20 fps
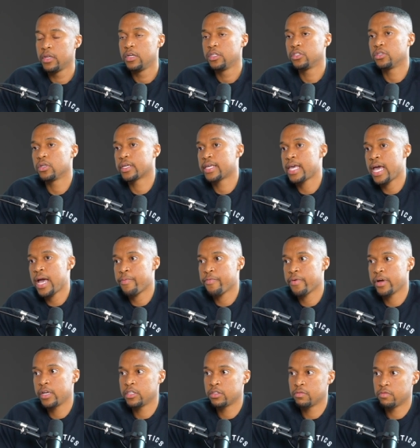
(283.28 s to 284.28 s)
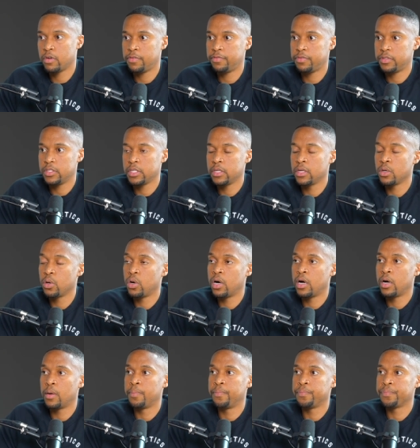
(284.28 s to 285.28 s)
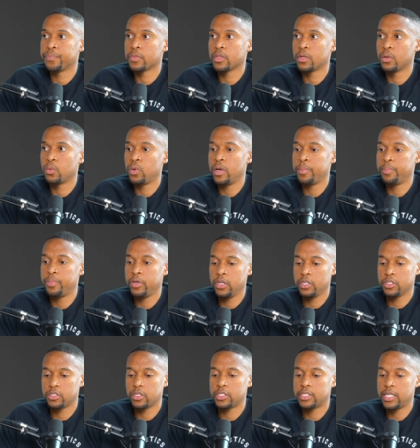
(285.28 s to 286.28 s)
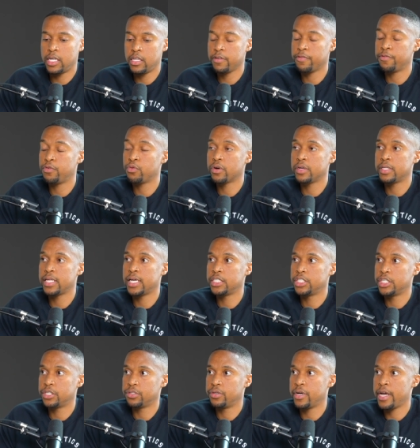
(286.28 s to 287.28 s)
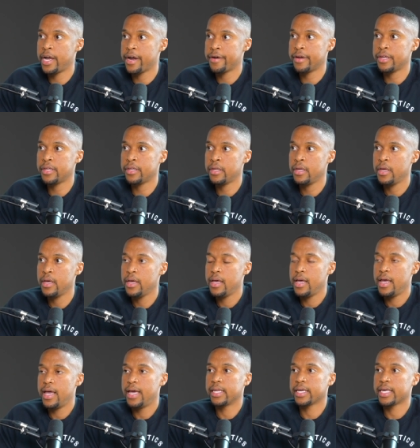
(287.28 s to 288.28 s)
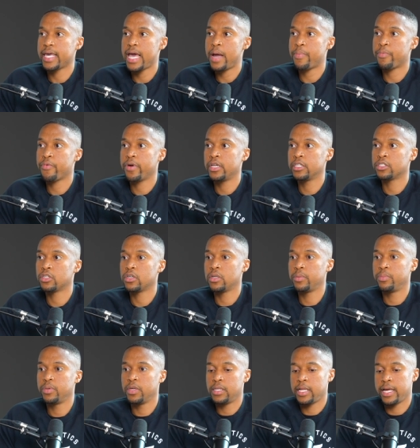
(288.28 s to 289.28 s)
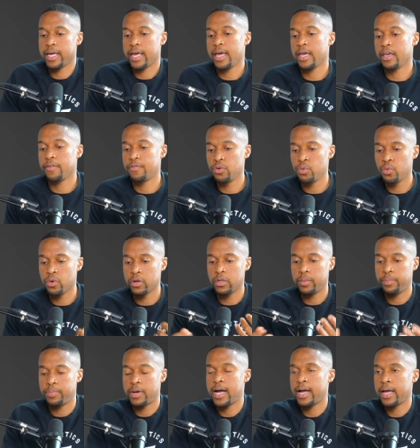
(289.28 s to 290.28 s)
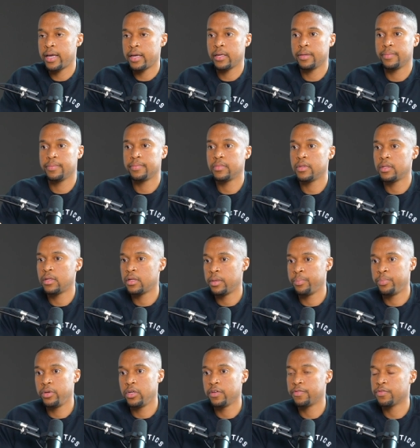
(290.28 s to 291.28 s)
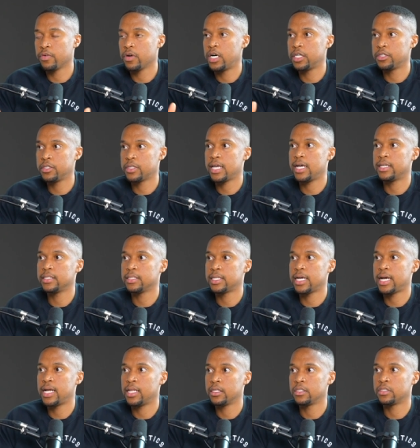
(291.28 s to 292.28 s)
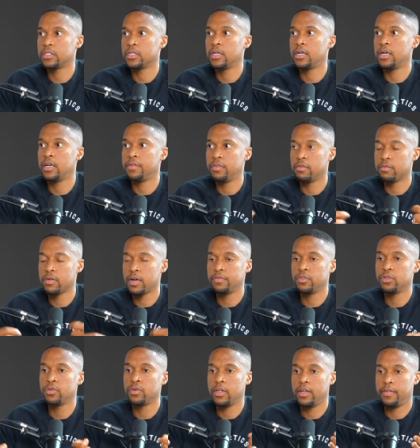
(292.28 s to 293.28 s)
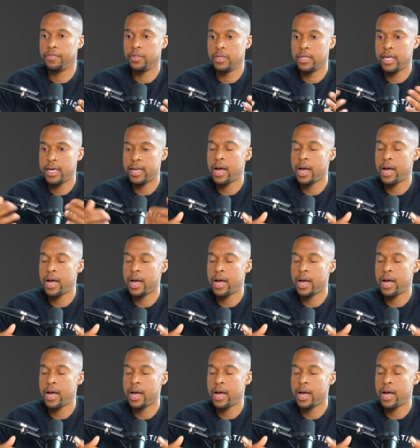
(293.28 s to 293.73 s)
So the cap rate is roughly um, what buildings are selling for in that general area. And the cap rate is going to be like, hey, if you were to buy a building for $100,000 of the revenue of the net